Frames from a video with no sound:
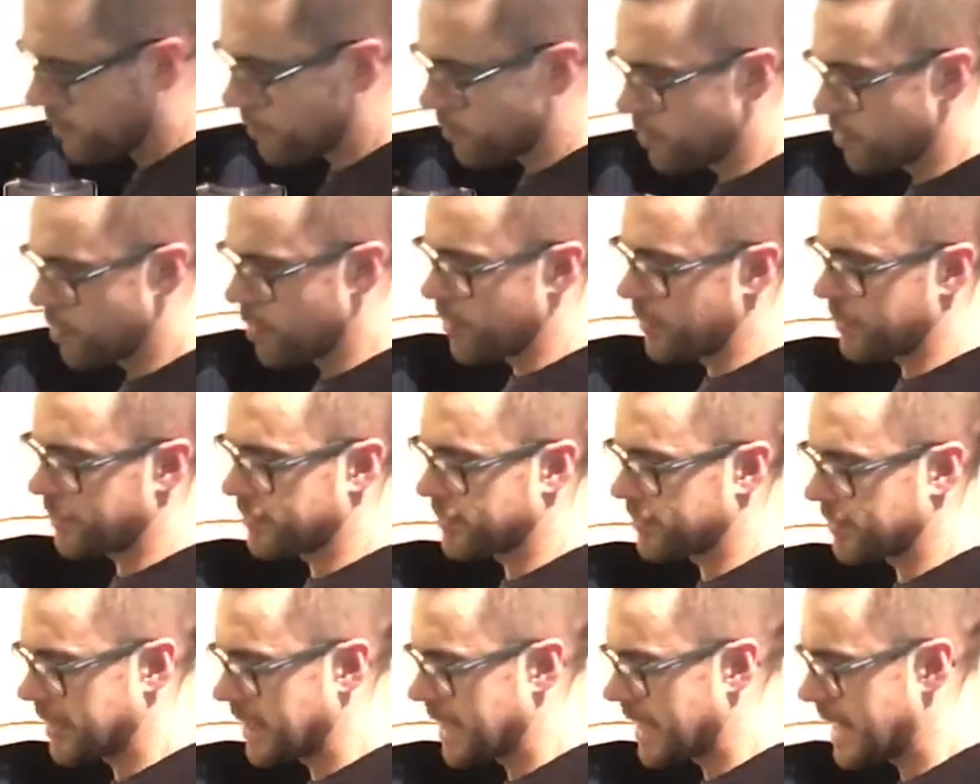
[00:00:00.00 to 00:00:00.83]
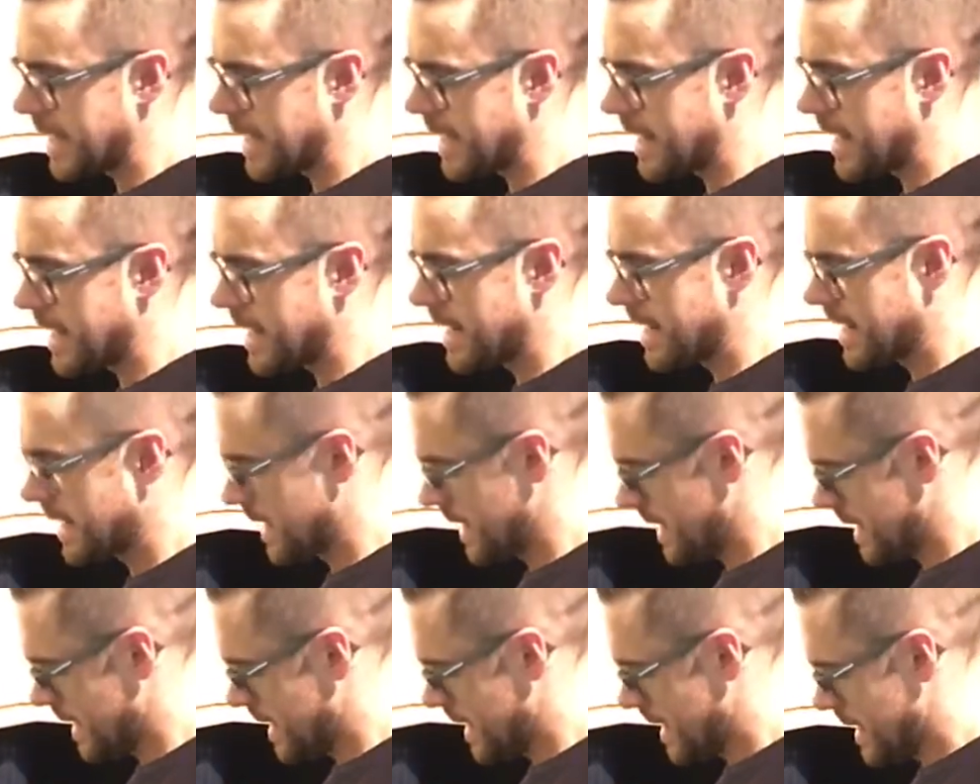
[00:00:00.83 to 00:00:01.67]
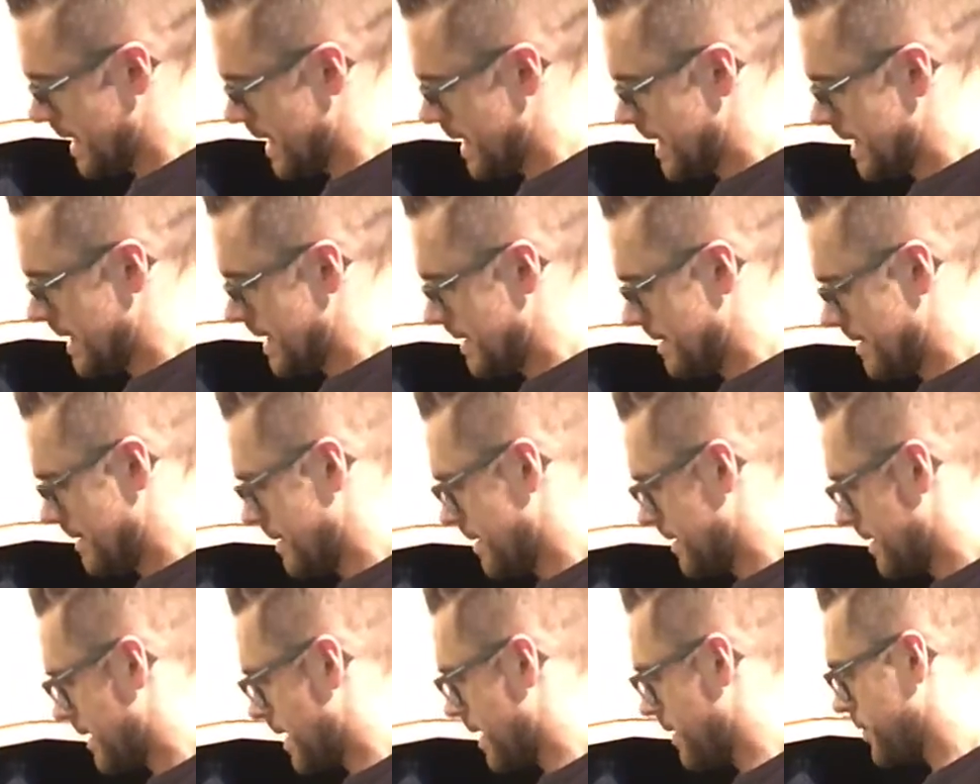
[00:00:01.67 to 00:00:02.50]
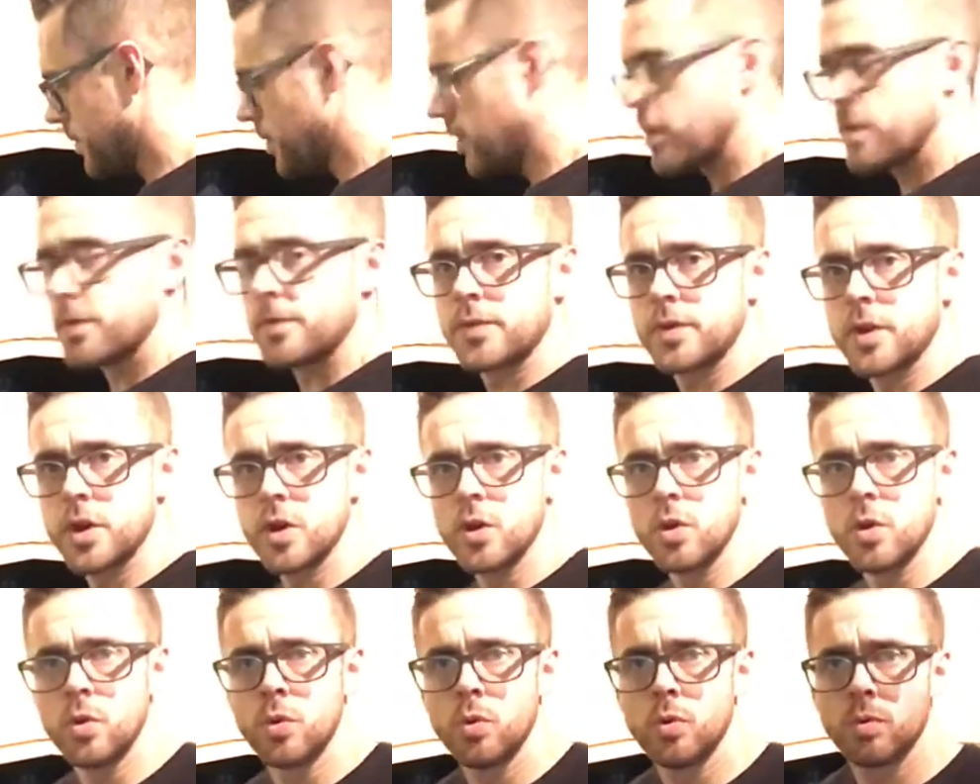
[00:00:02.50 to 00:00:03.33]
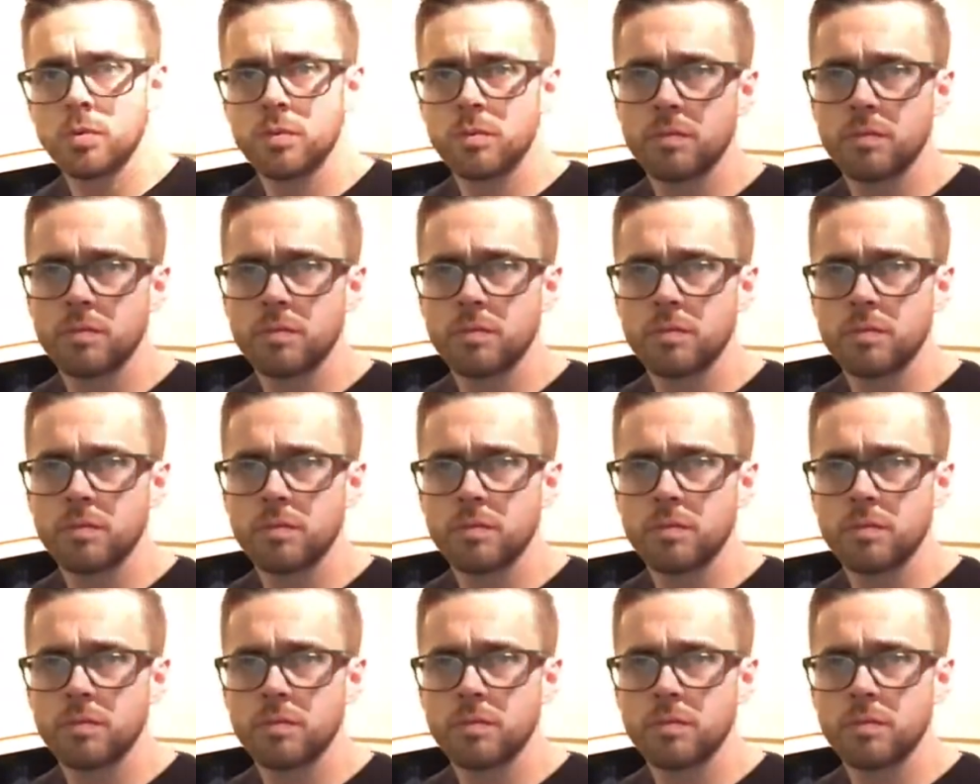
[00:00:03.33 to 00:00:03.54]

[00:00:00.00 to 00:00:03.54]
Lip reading: roughly, I've done a few